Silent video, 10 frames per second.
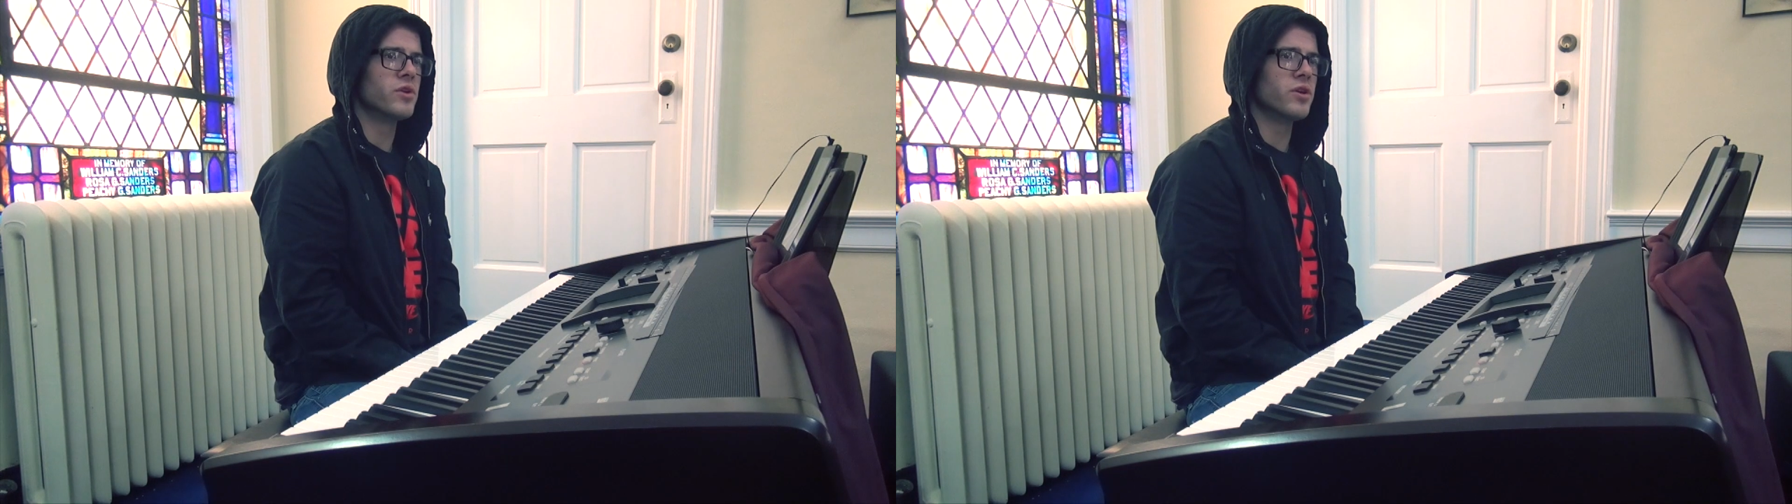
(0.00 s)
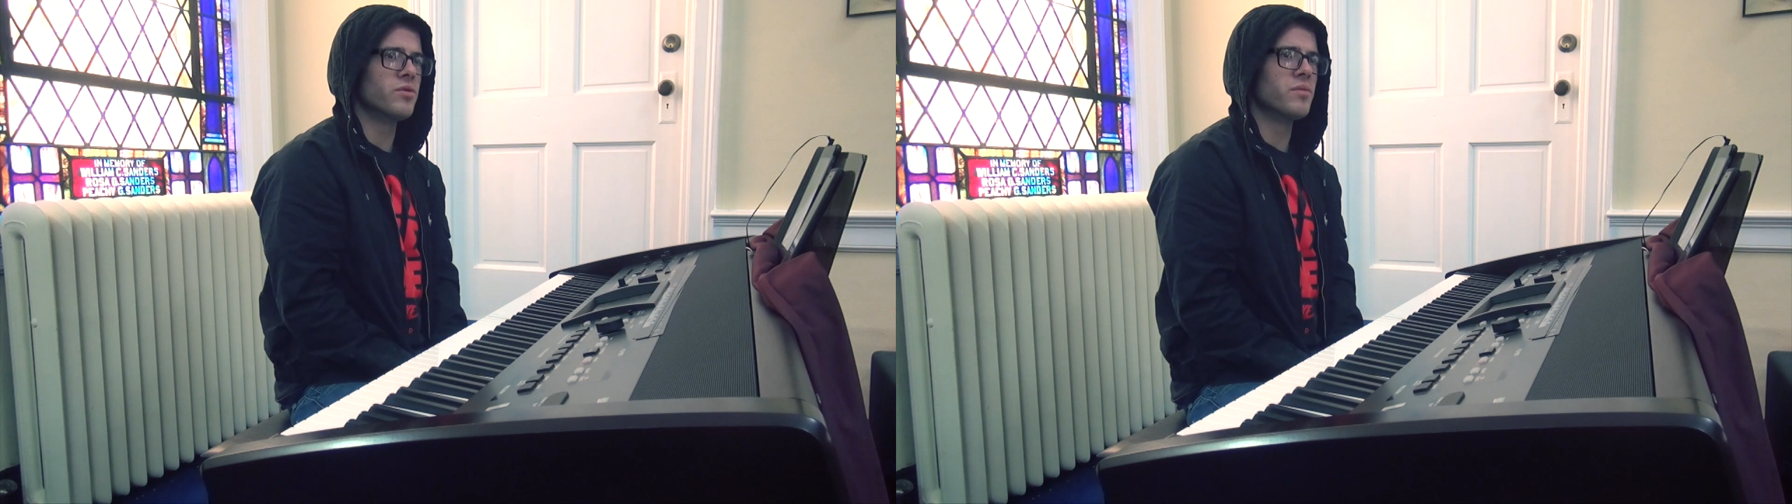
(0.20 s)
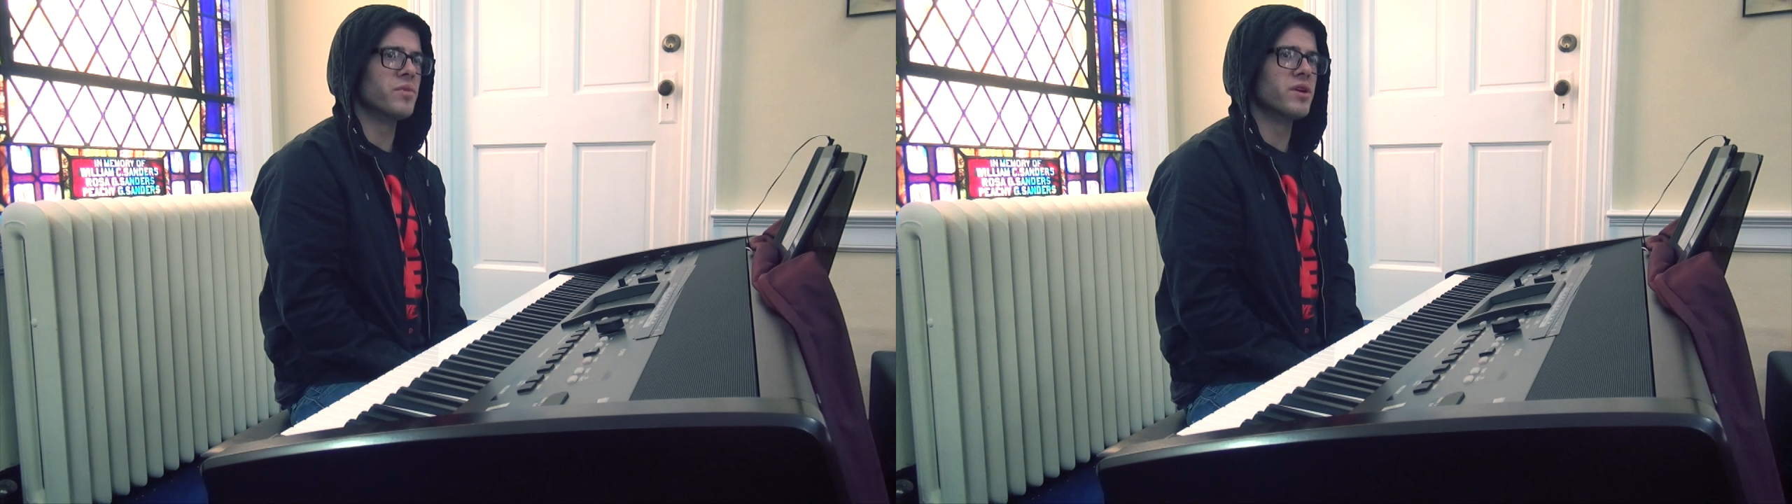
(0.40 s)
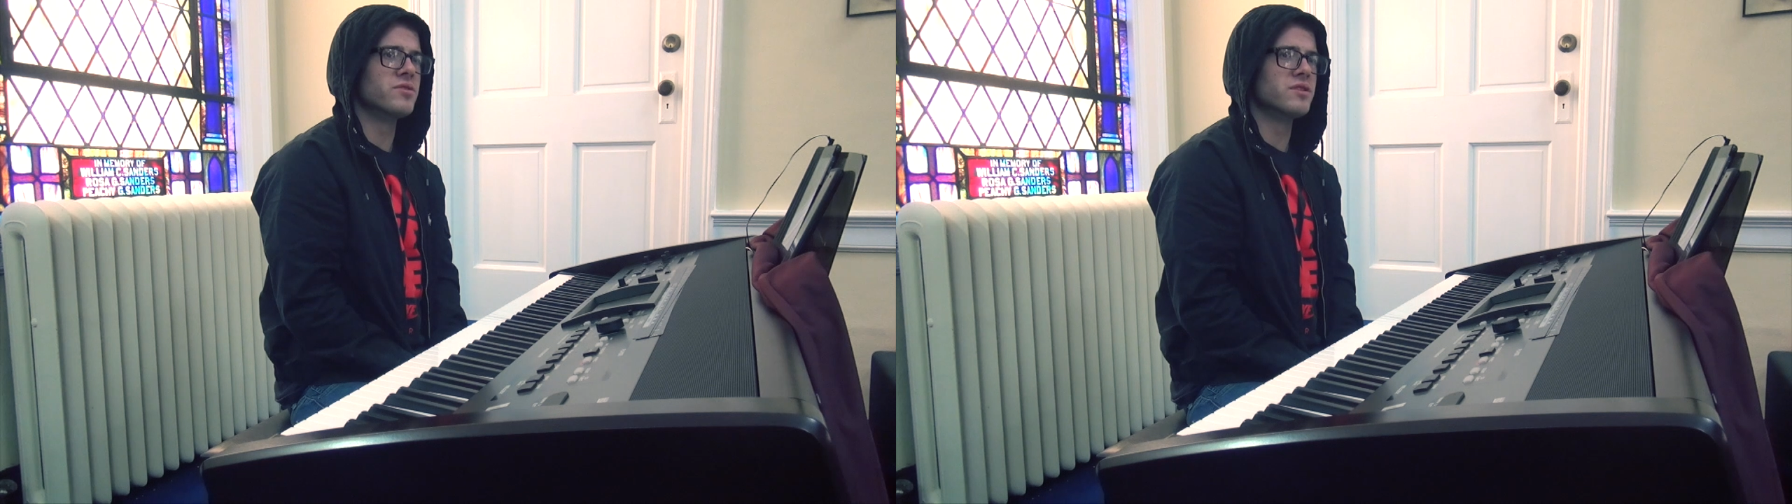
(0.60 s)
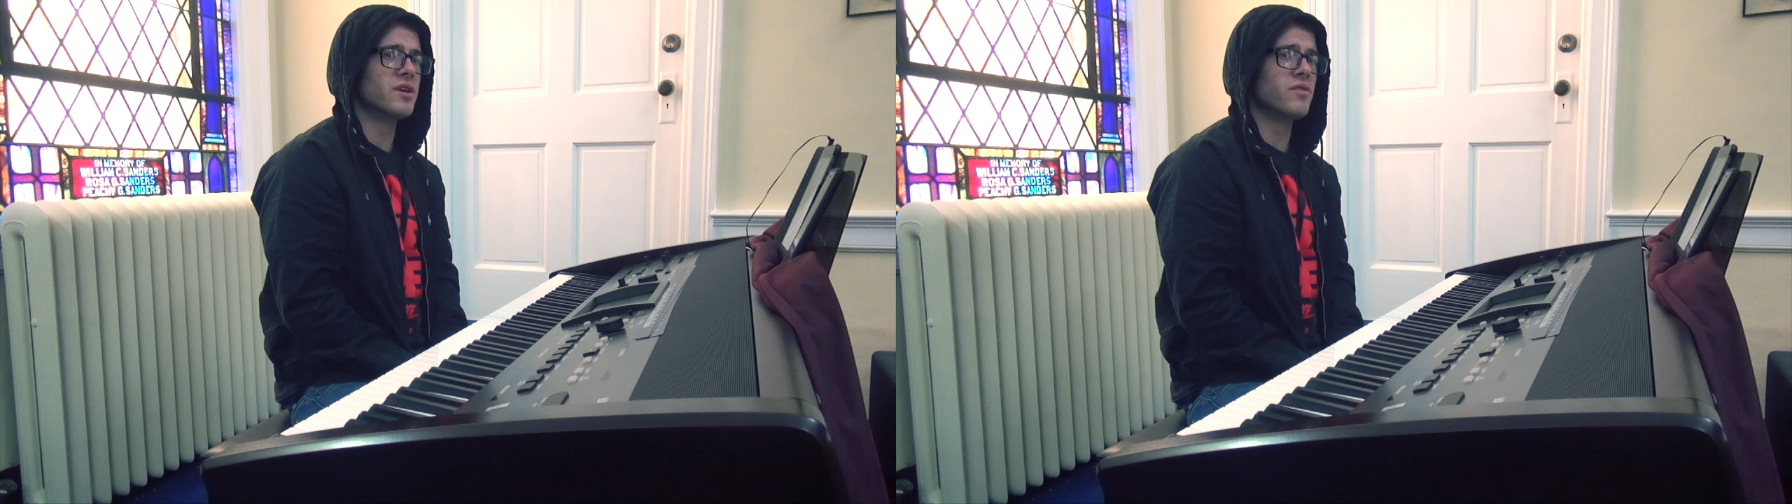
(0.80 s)
where you can be
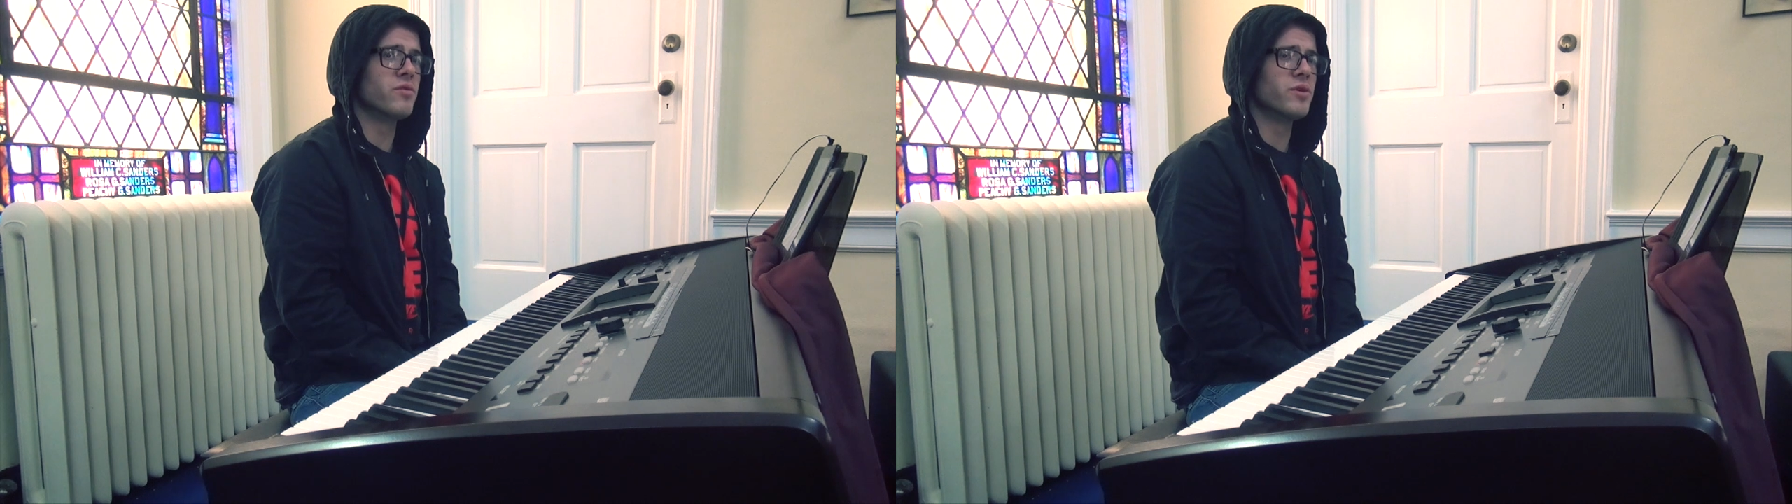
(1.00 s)
yourself,